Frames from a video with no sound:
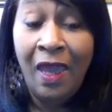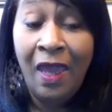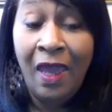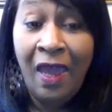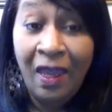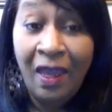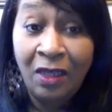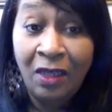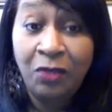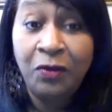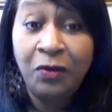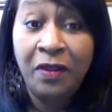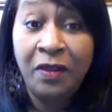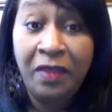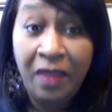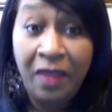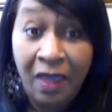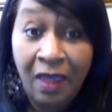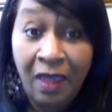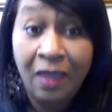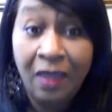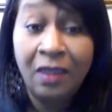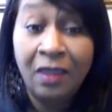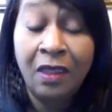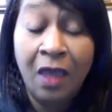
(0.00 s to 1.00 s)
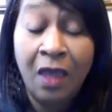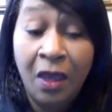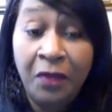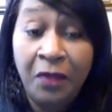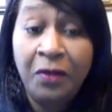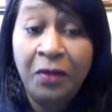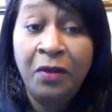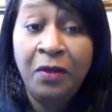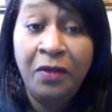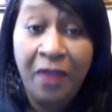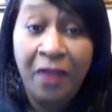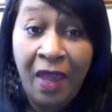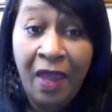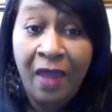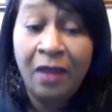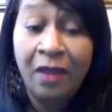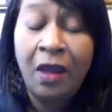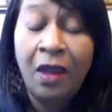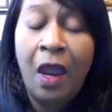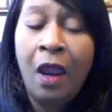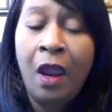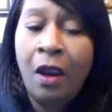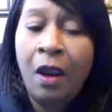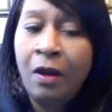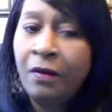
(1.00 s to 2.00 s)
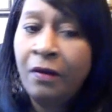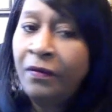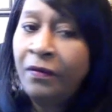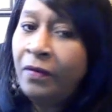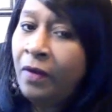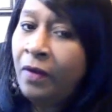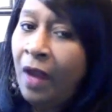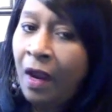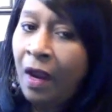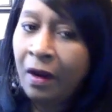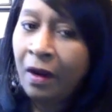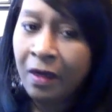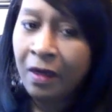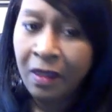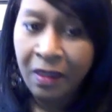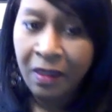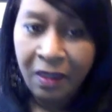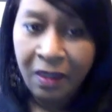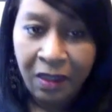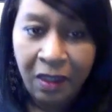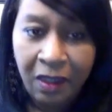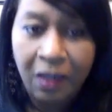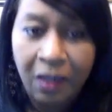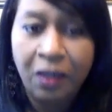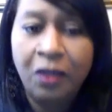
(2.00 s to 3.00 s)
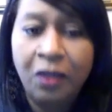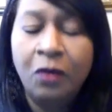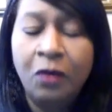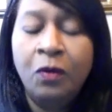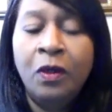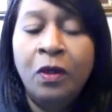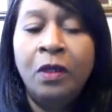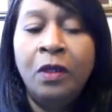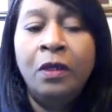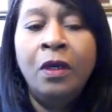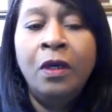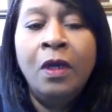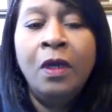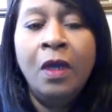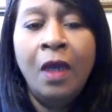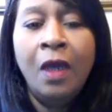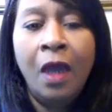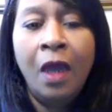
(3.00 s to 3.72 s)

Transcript: extra things other than our continual